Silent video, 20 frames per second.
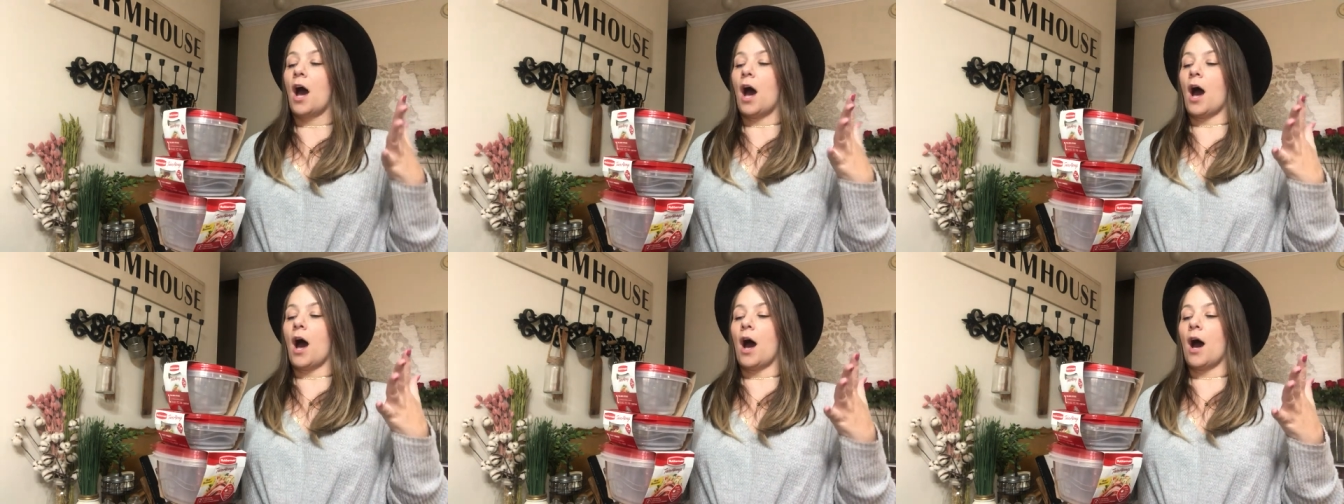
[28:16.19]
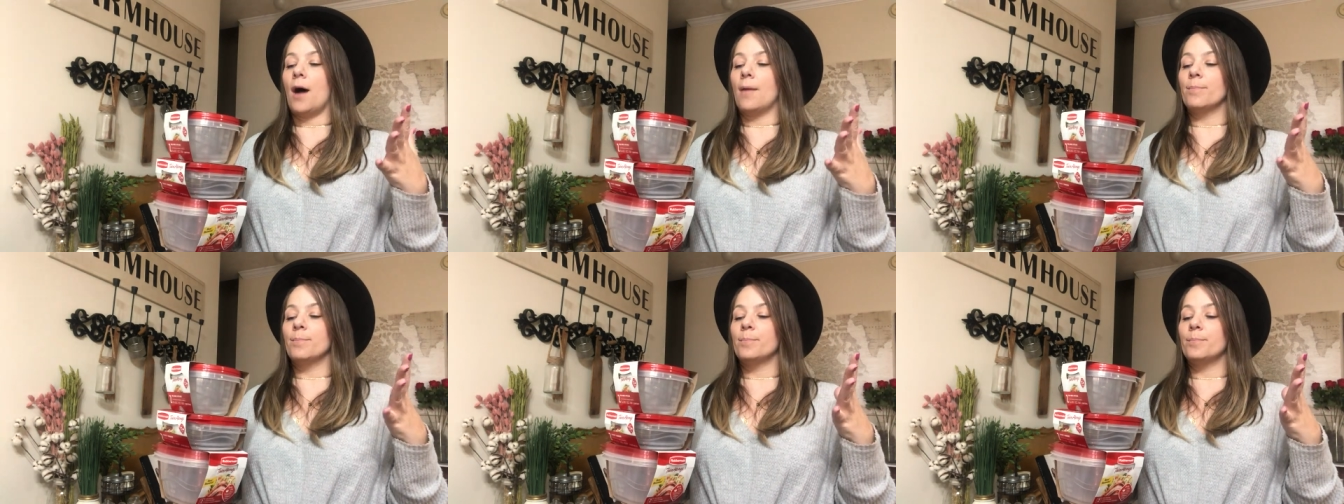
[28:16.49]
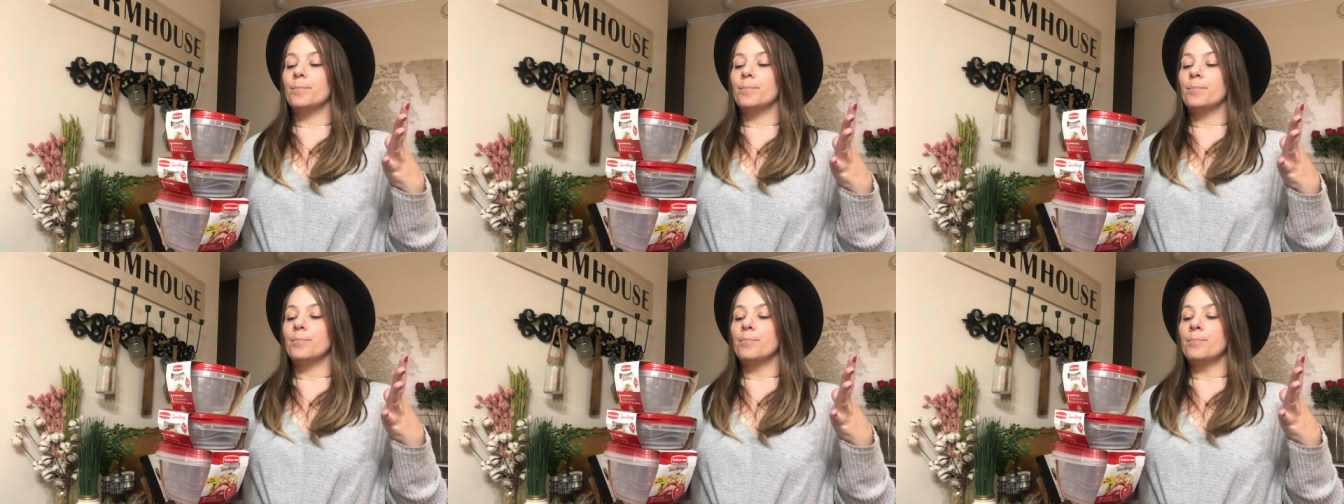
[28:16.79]
um,
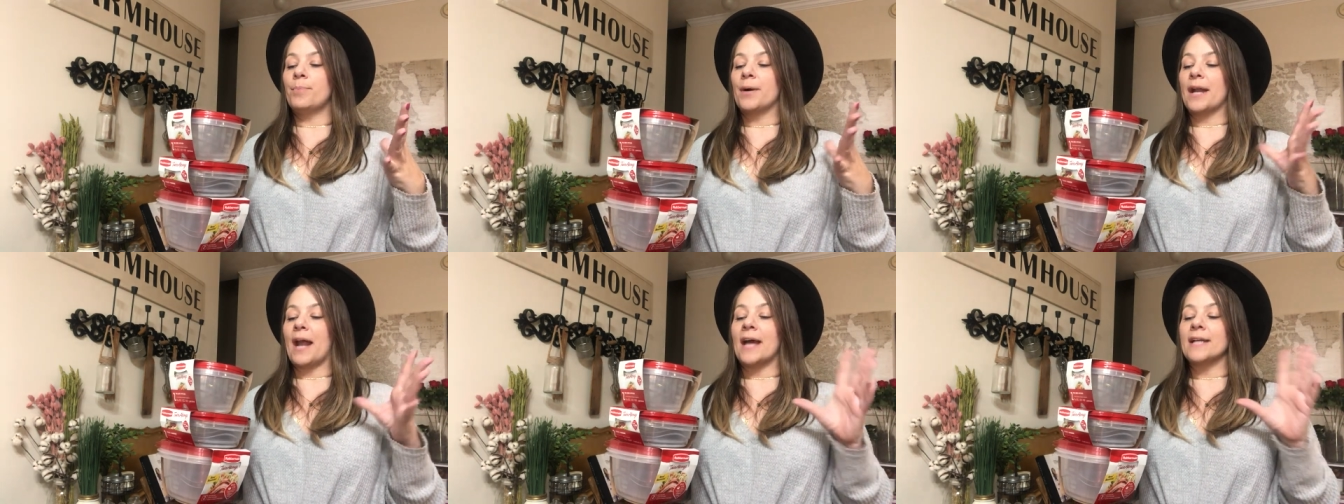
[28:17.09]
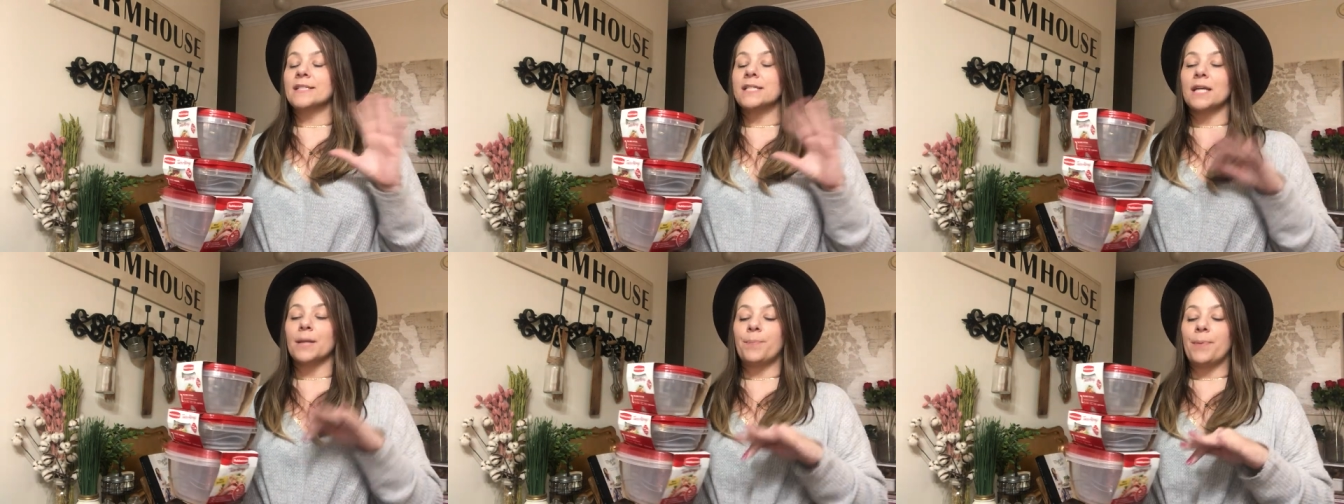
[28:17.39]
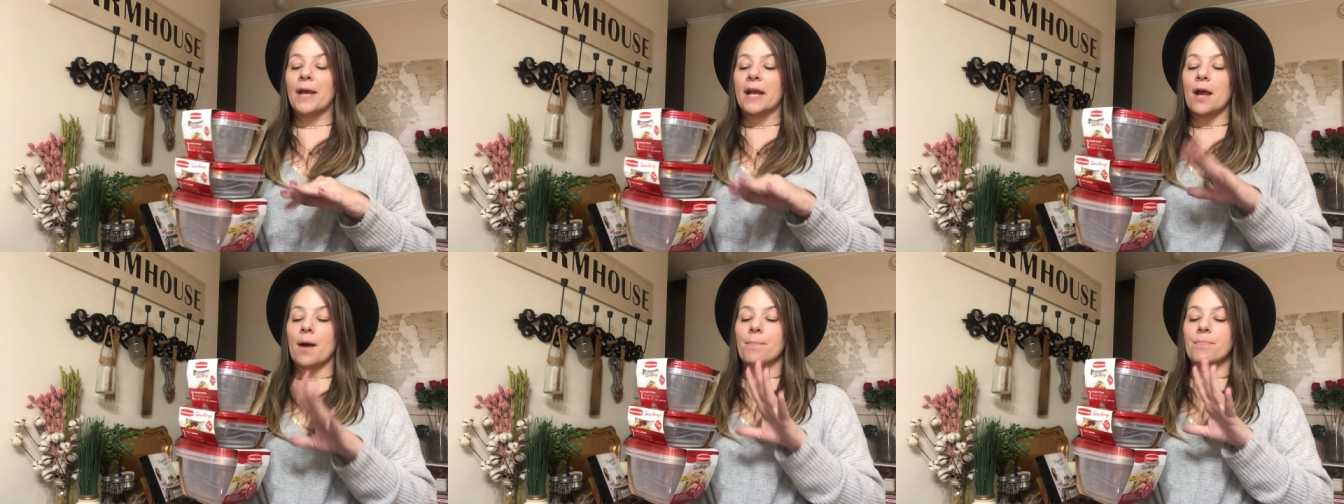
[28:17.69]
but I did
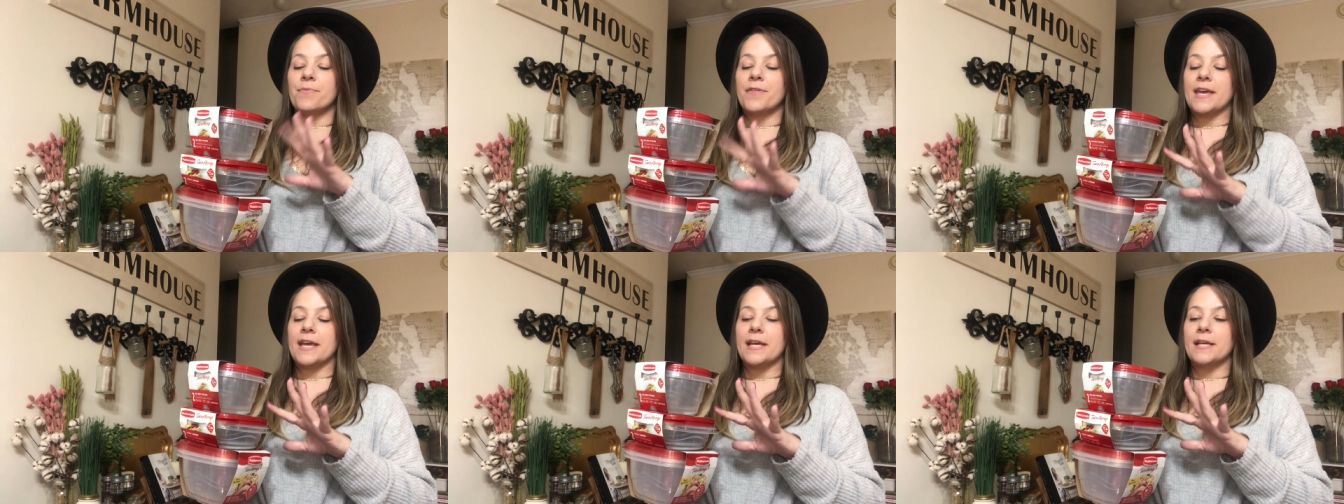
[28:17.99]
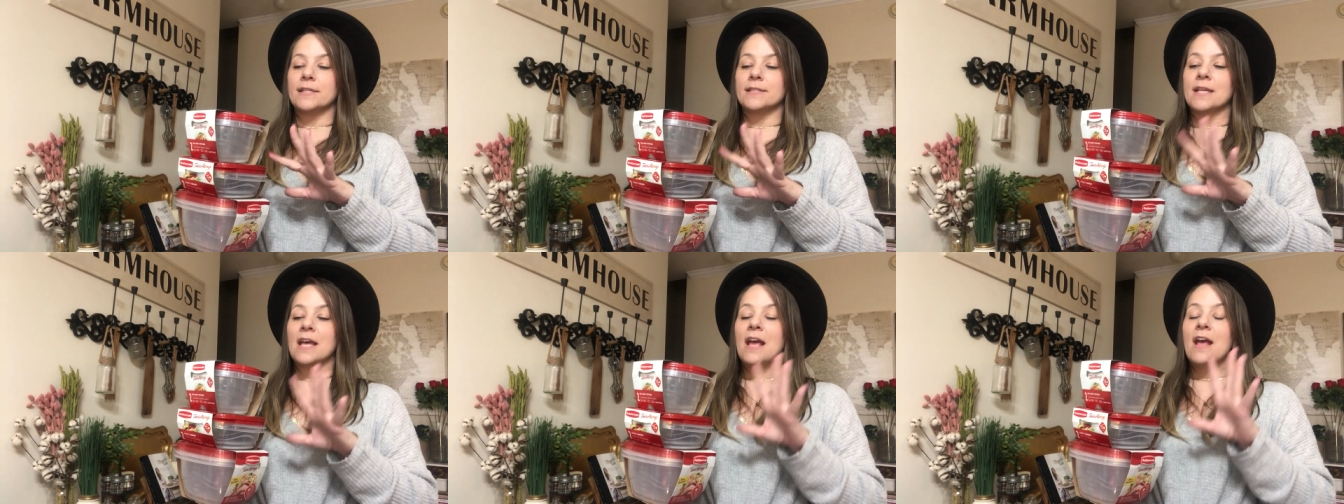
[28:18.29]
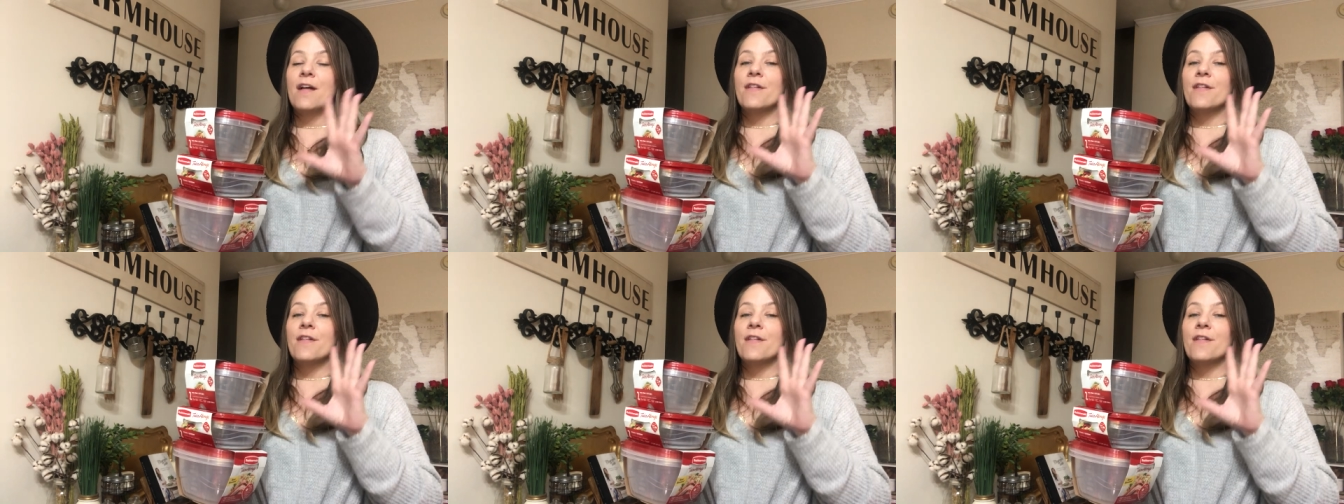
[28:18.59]
pick up these.